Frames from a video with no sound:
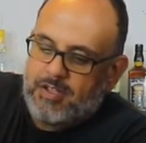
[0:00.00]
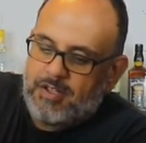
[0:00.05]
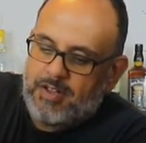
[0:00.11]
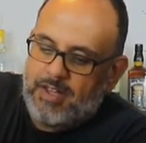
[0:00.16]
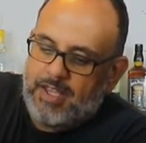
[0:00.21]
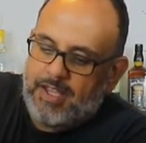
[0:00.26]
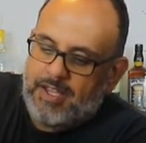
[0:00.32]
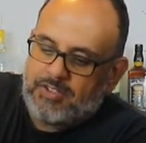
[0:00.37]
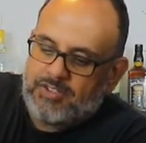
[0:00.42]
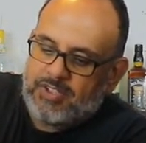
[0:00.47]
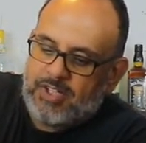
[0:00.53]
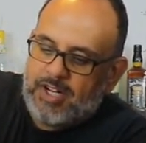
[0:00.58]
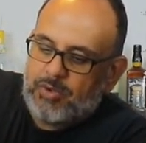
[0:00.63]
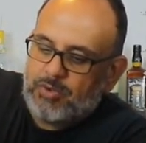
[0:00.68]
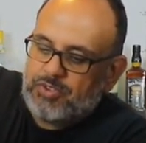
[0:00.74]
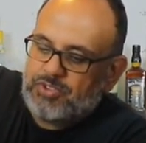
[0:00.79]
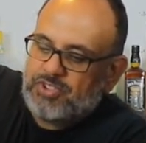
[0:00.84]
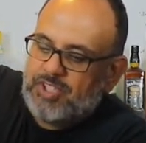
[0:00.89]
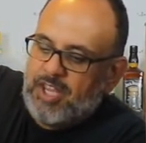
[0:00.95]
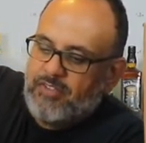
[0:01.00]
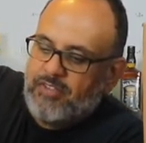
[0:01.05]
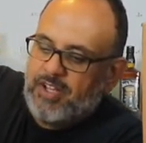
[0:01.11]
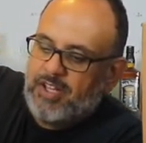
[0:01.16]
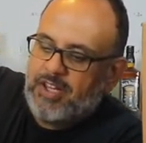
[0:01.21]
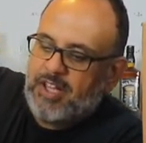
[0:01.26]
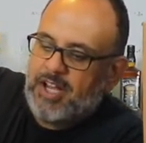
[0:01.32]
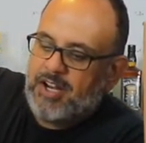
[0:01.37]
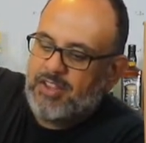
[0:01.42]
Like I said, I was saving
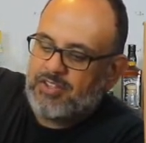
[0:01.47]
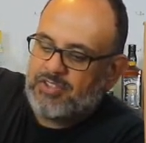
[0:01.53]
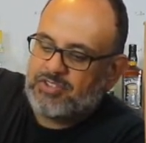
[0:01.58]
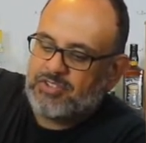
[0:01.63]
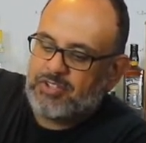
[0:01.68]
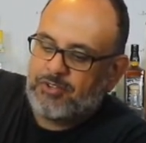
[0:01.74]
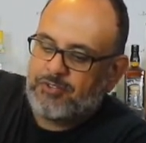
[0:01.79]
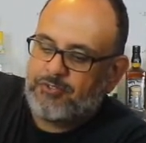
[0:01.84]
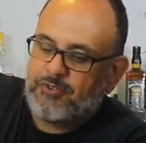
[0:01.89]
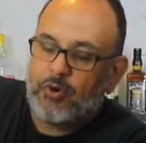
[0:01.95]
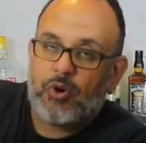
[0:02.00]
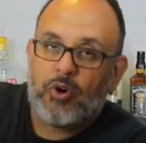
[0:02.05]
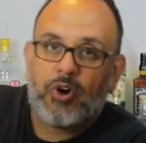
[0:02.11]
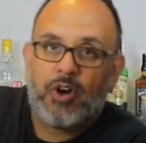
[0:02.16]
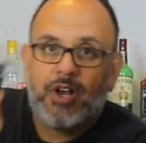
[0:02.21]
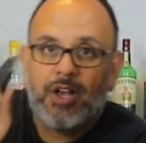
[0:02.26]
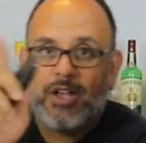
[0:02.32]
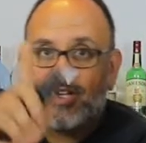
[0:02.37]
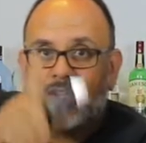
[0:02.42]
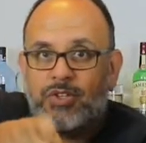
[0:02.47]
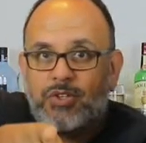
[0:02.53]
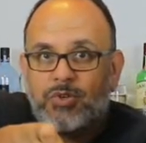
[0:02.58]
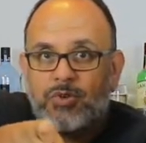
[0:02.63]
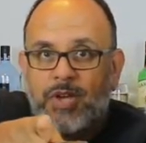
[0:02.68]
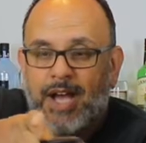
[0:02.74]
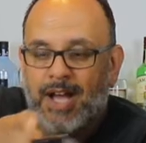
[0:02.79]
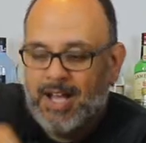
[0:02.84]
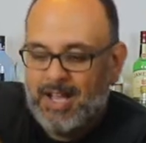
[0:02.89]
a lot of this stuff for
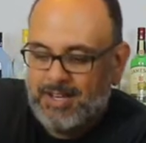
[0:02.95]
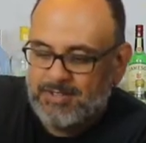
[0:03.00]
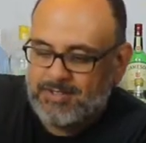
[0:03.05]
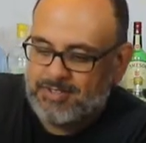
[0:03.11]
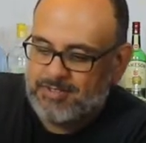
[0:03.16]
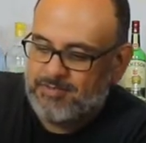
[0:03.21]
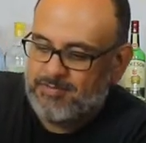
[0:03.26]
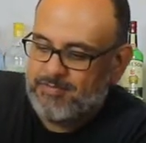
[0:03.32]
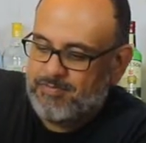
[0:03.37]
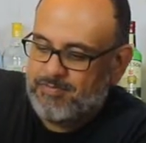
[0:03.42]
you guys.